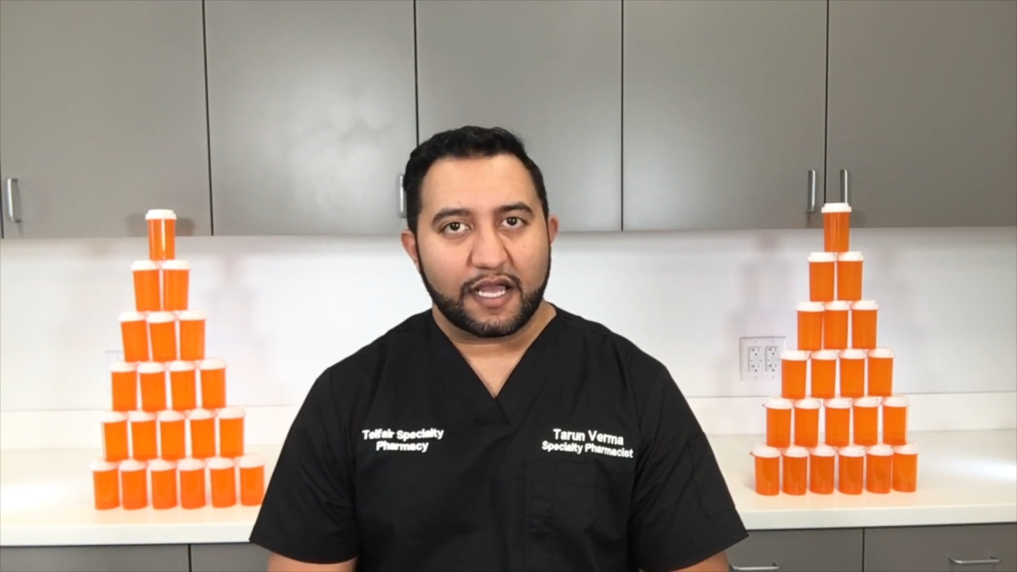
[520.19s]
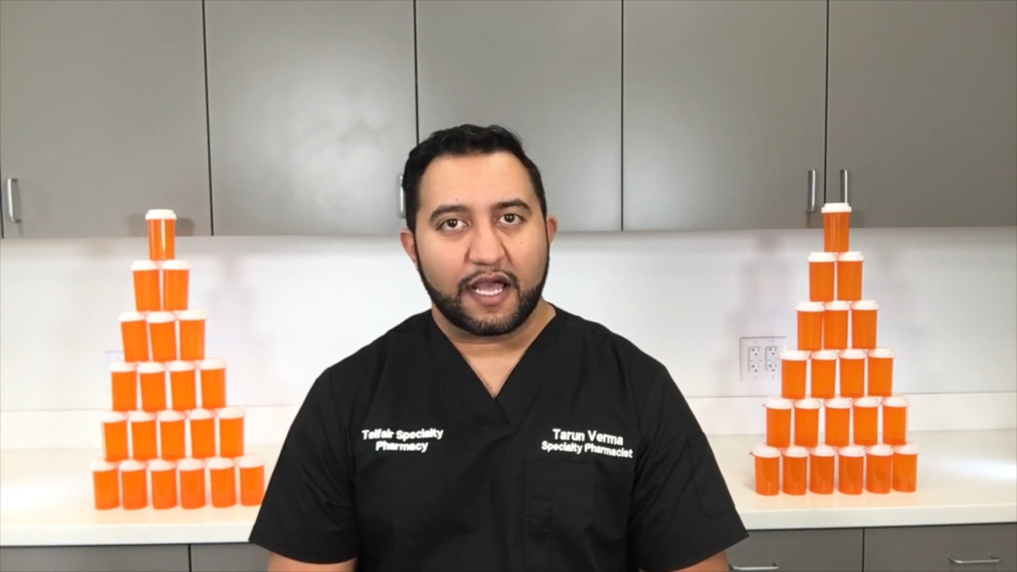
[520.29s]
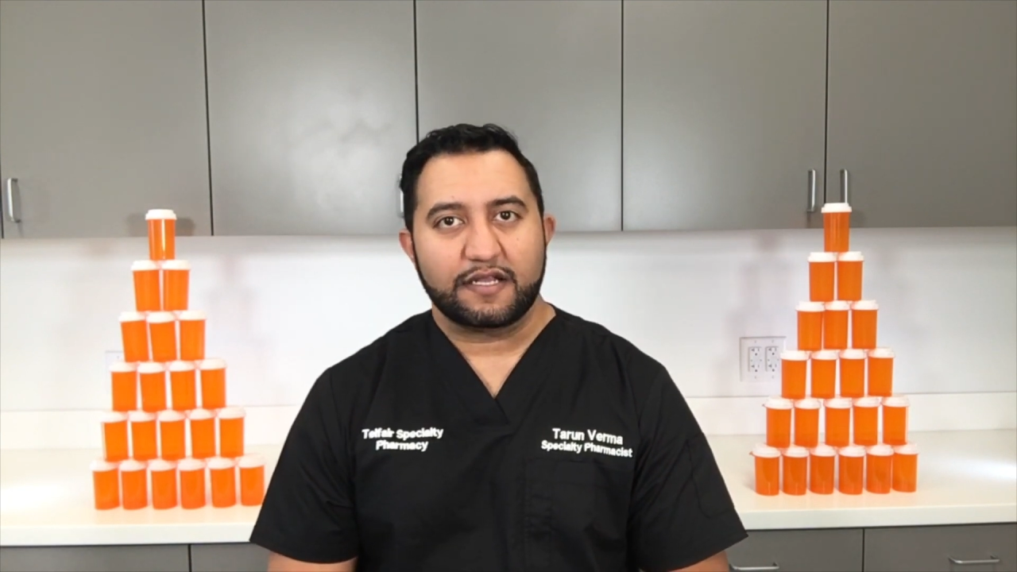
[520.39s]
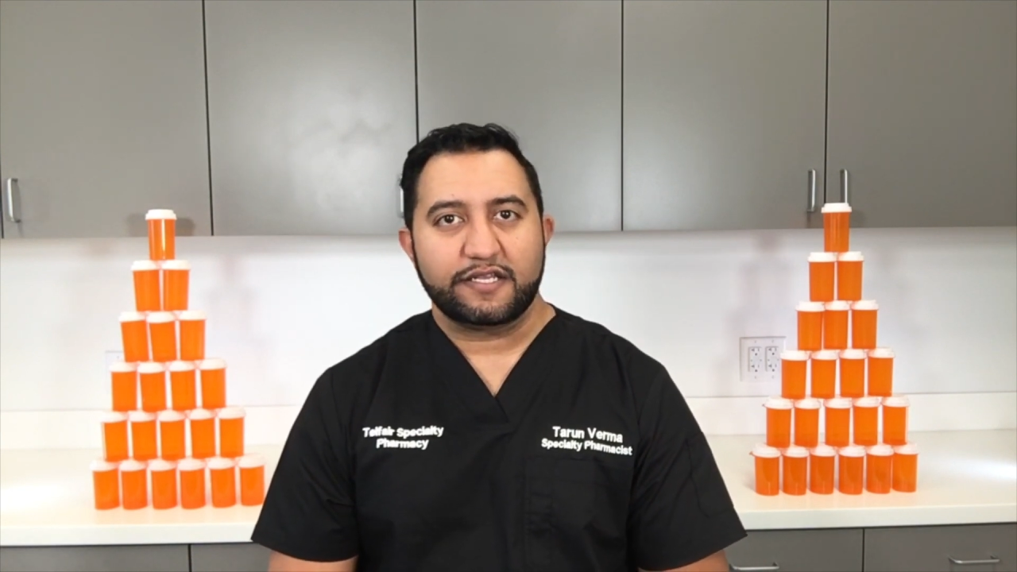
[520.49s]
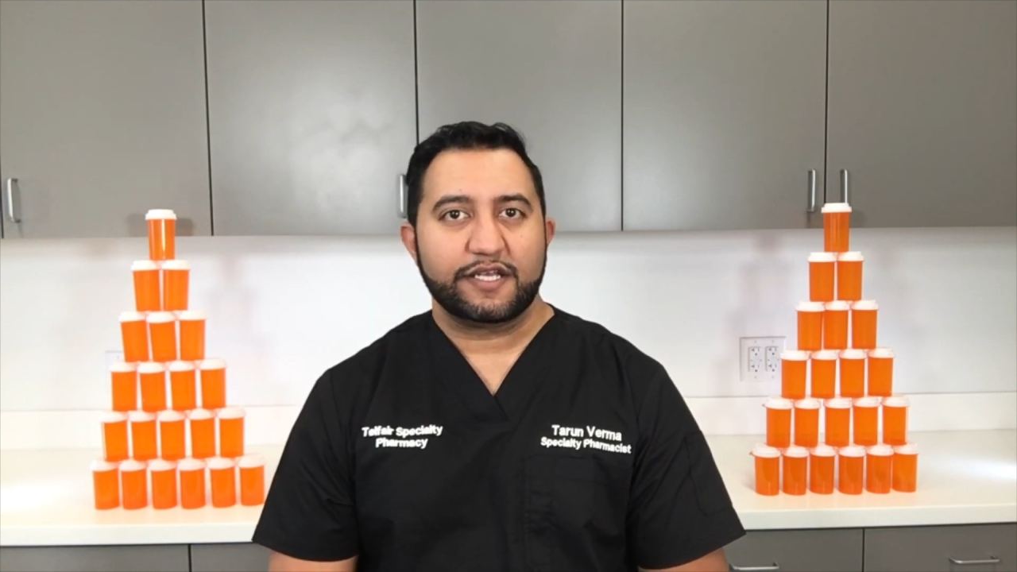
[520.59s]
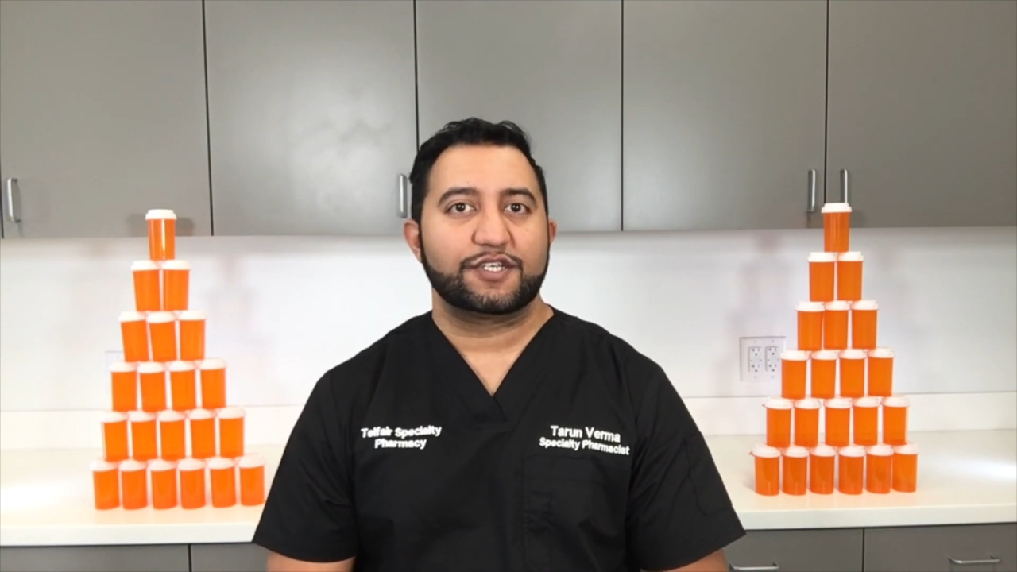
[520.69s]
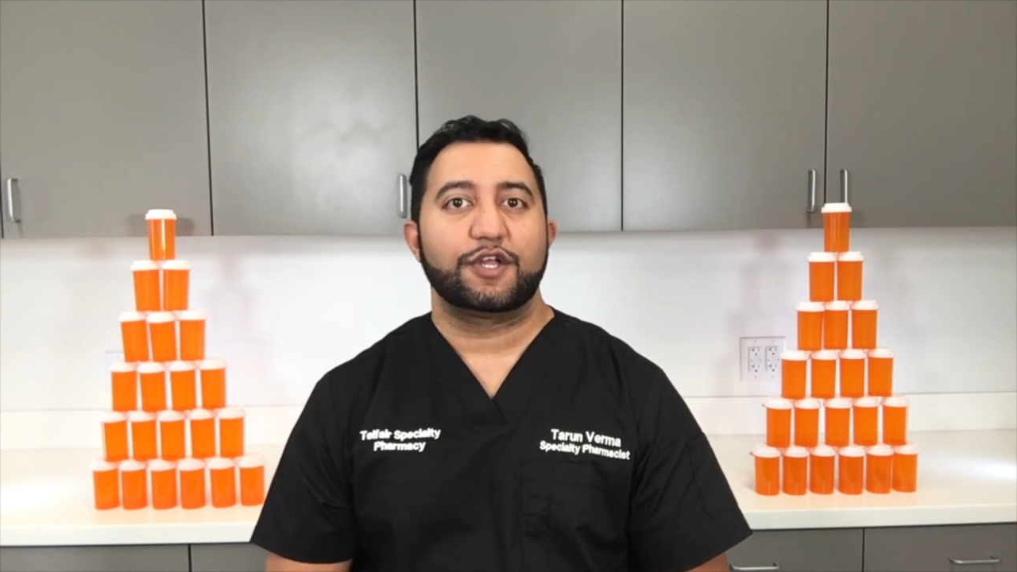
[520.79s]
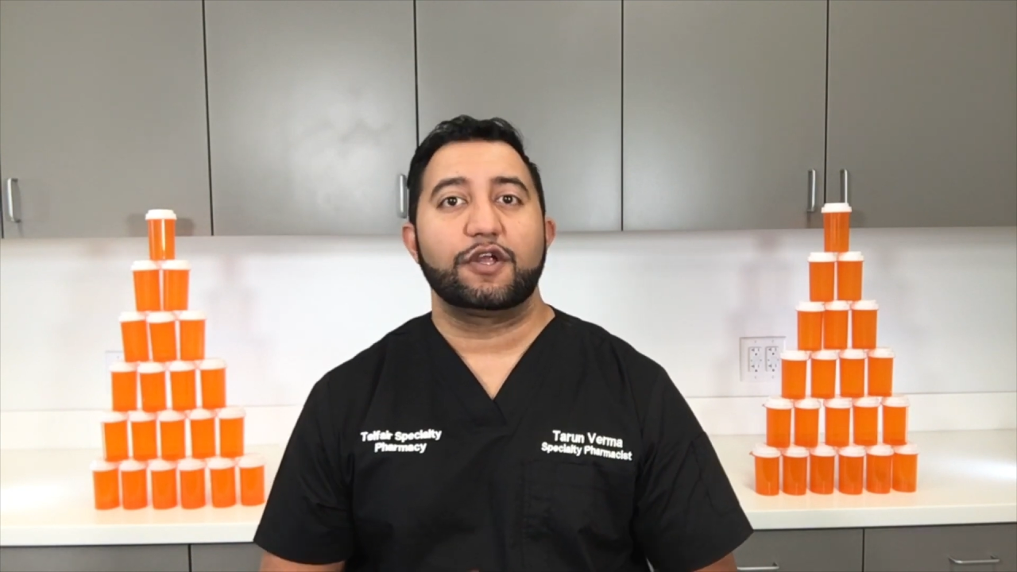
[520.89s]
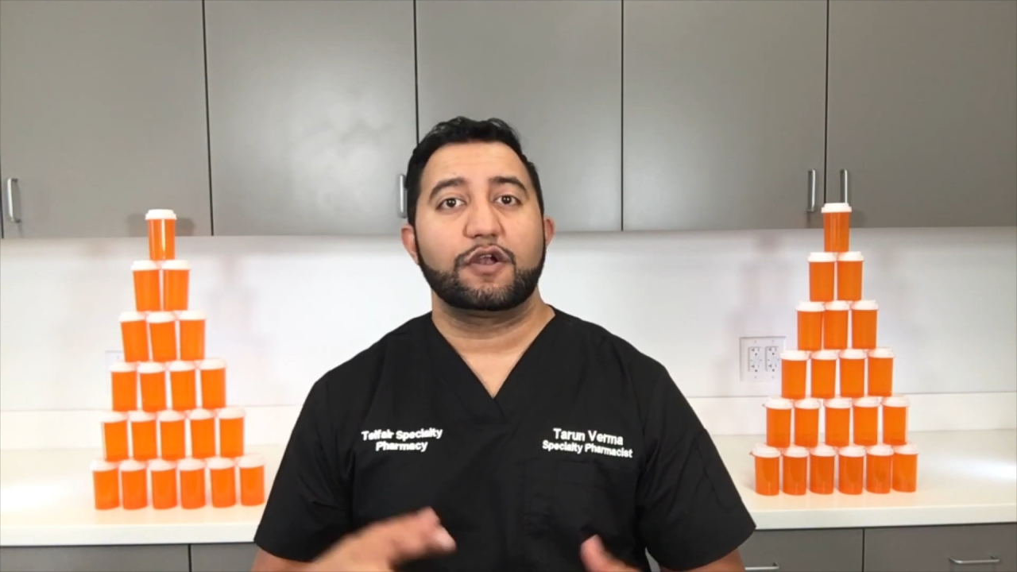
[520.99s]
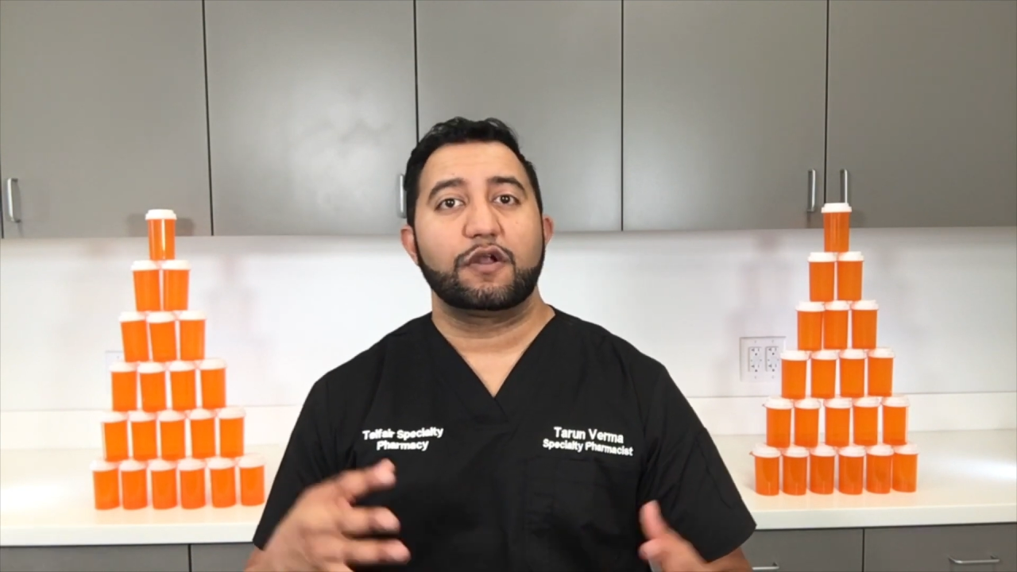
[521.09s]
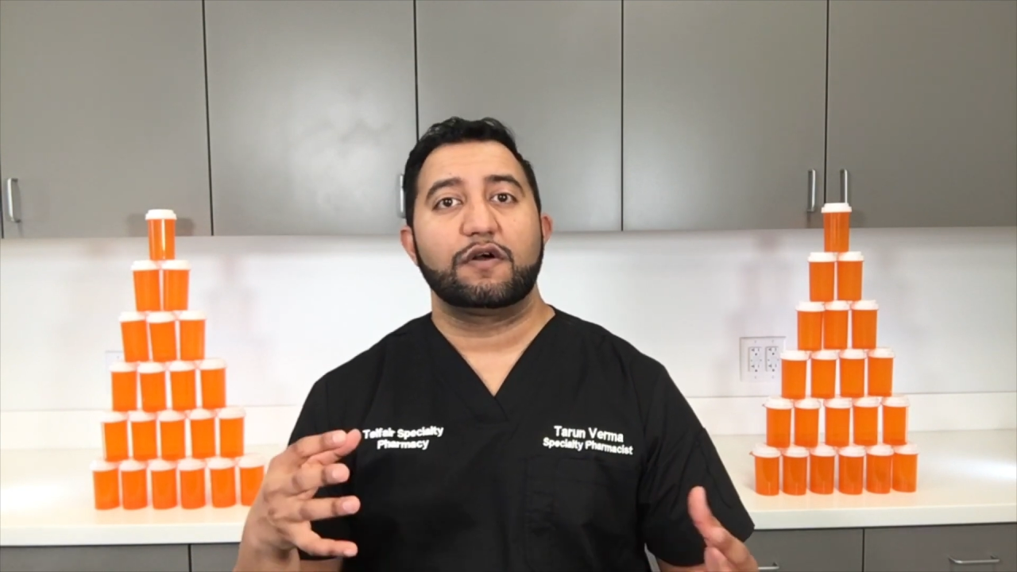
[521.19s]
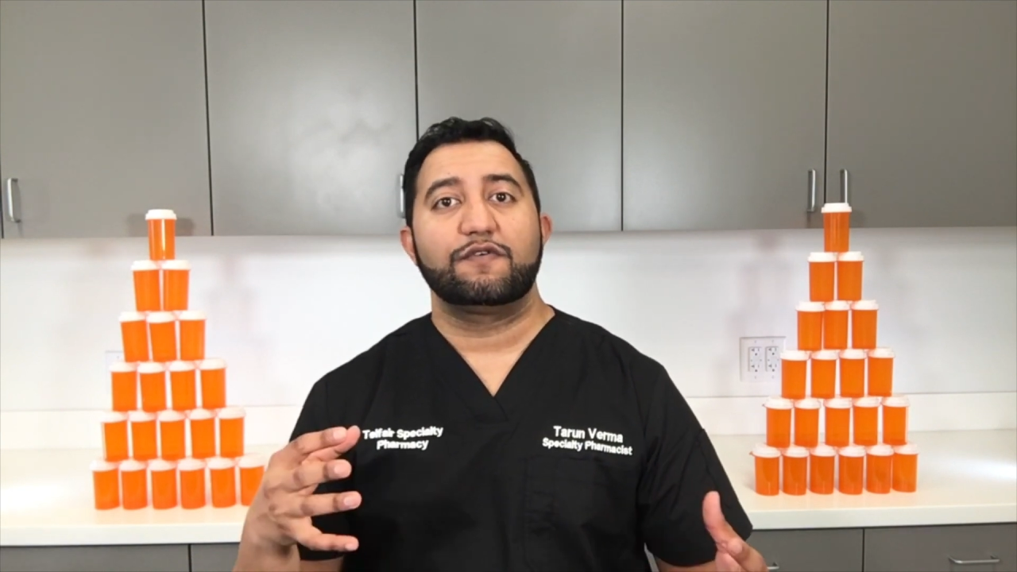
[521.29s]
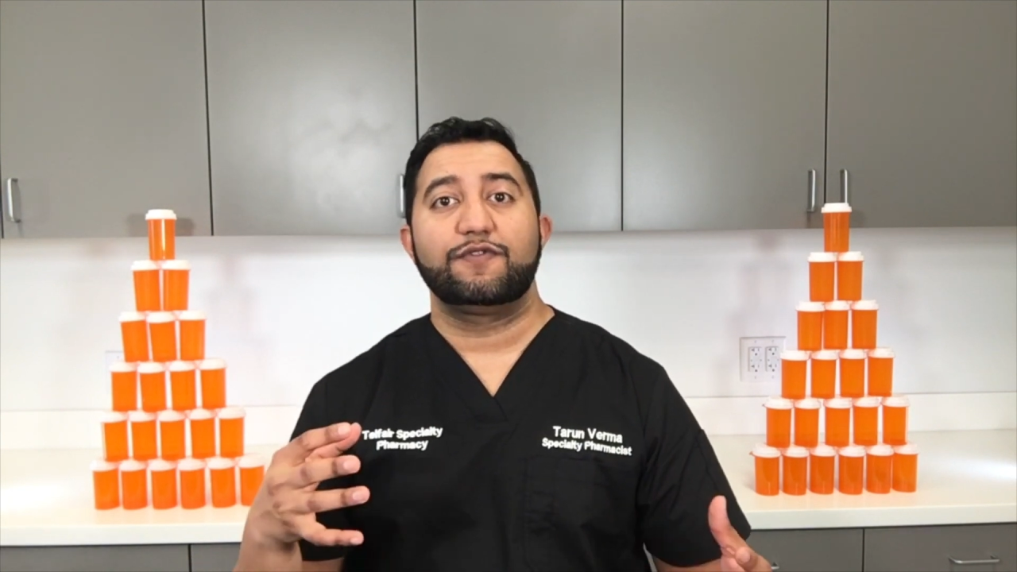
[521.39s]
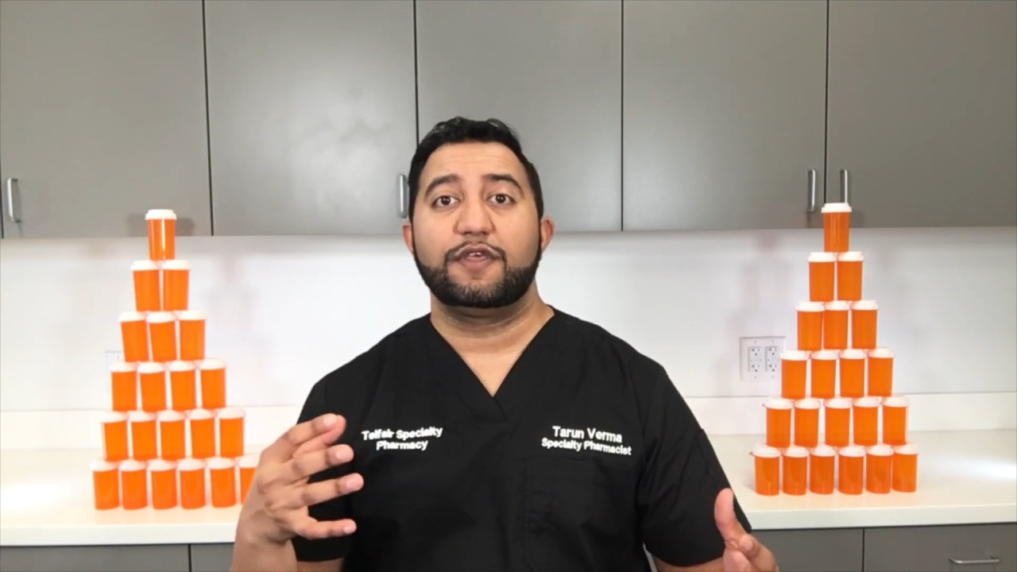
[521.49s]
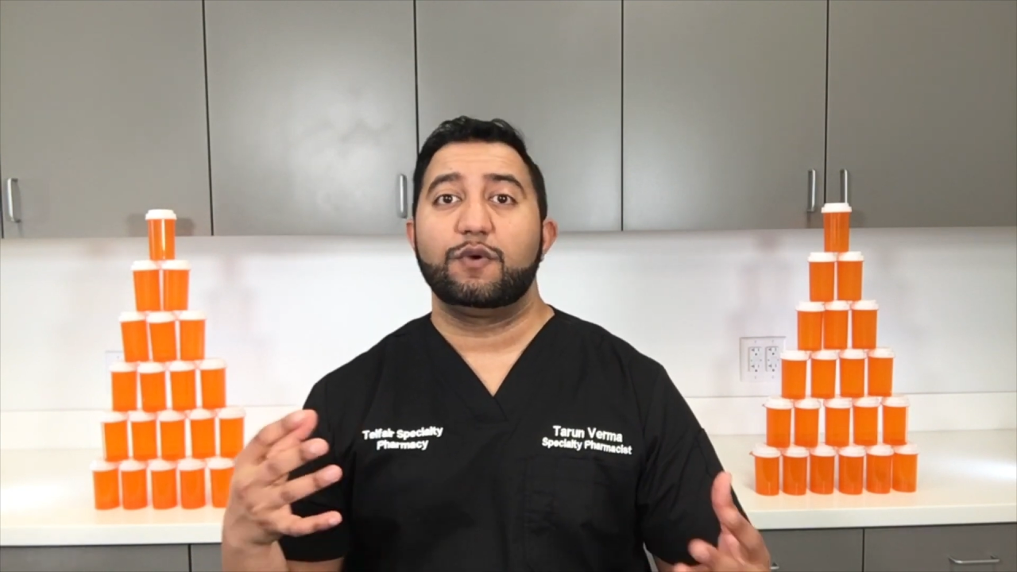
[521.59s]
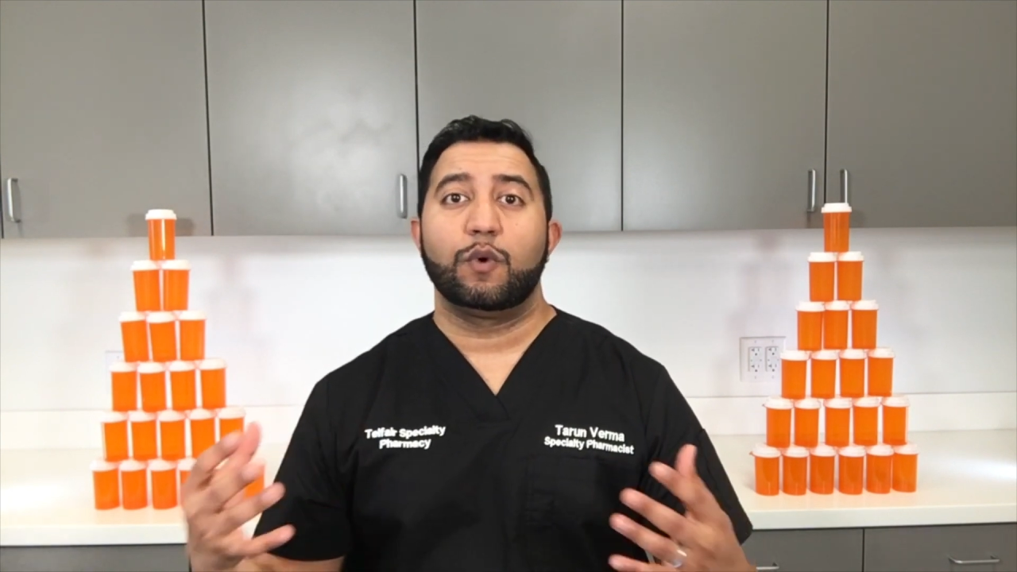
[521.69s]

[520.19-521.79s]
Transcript: that kind of takes care of the